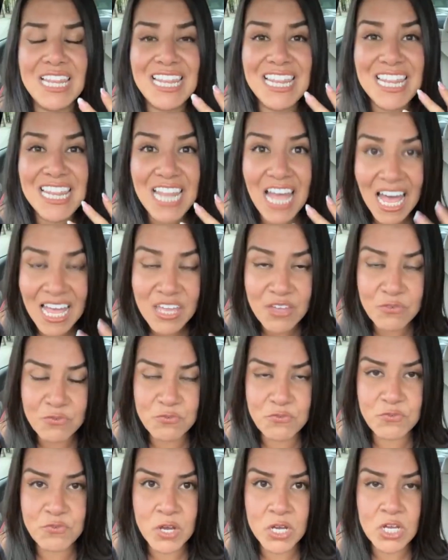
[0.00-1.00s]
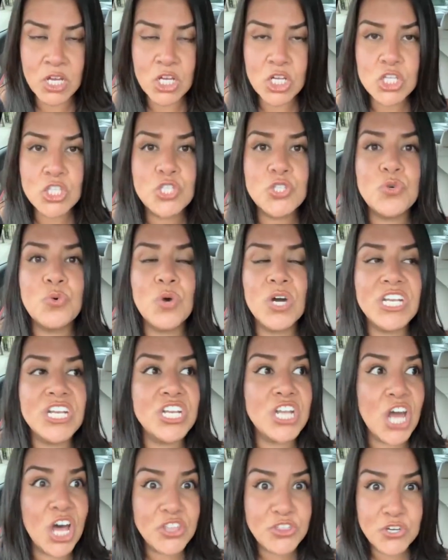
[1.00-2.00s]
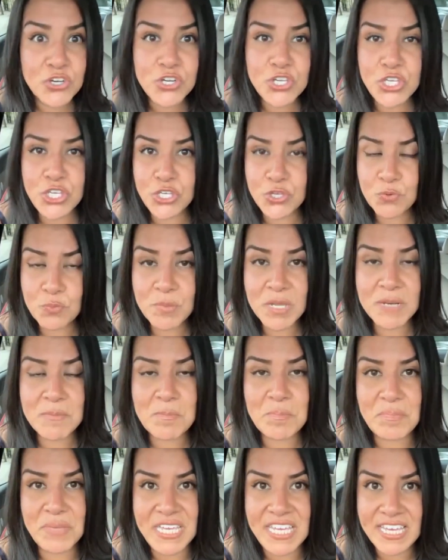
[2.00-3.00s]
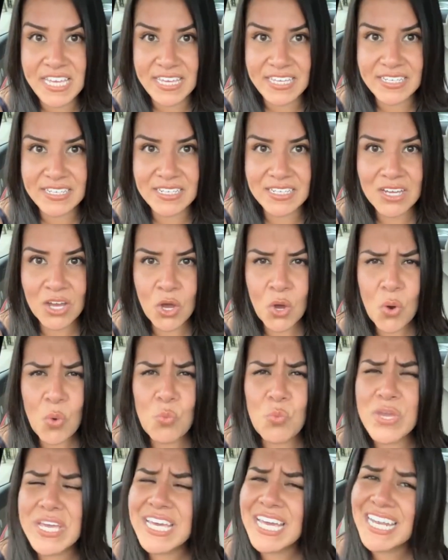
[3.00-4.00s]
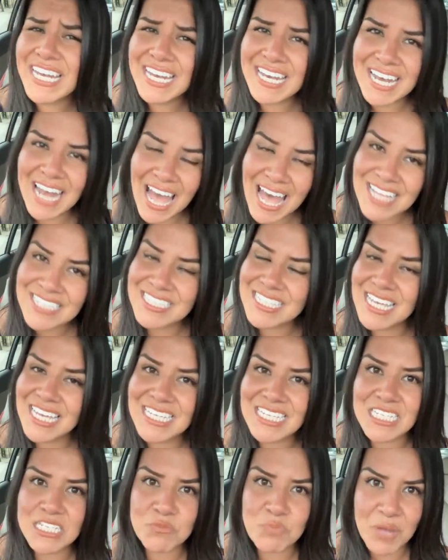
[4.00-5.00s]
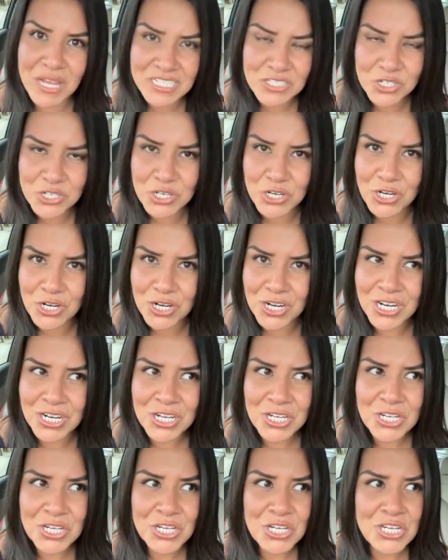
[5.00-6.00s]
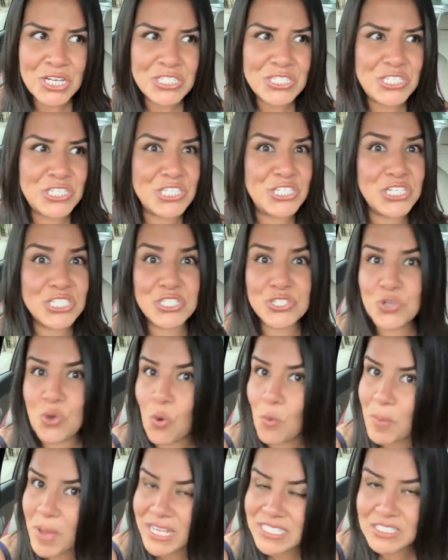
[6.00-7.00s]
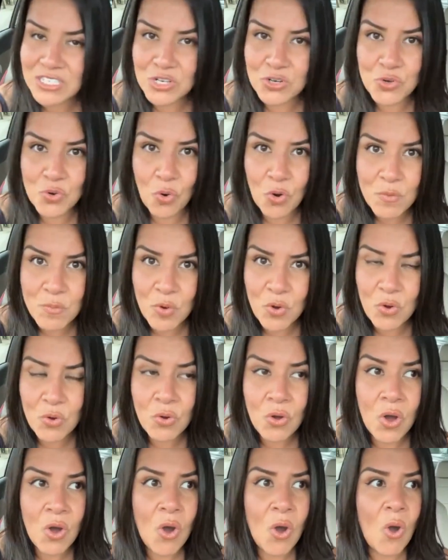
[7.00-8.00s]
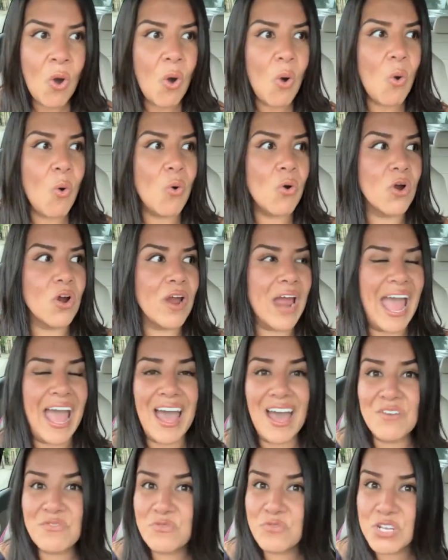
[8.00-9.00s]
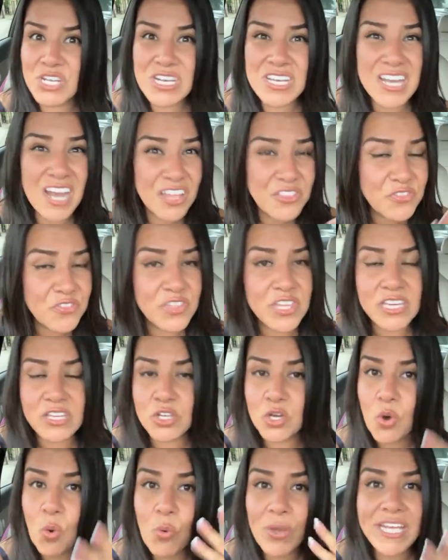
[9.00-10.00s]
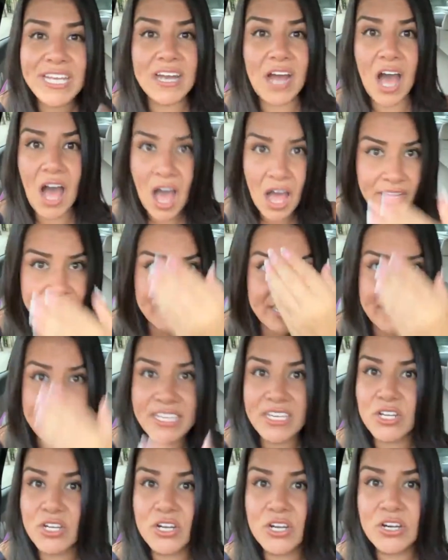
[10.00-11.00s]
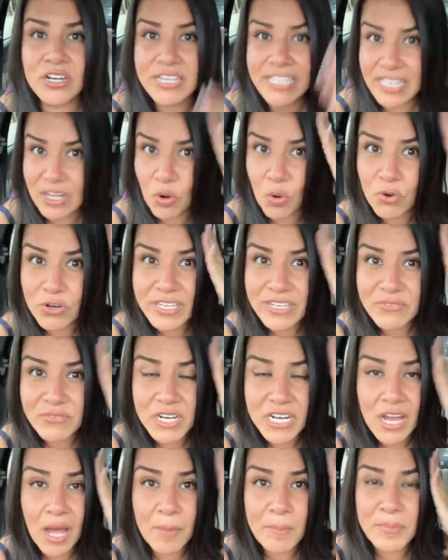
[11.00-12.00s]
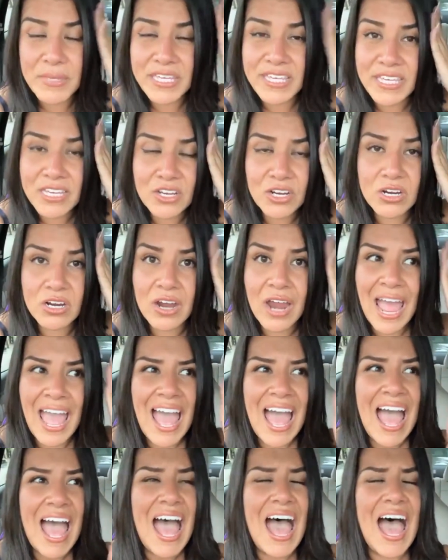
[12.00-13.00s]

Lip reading: life to another human being. We cannot expect her to just go back to normal or have nothing going on here or even up here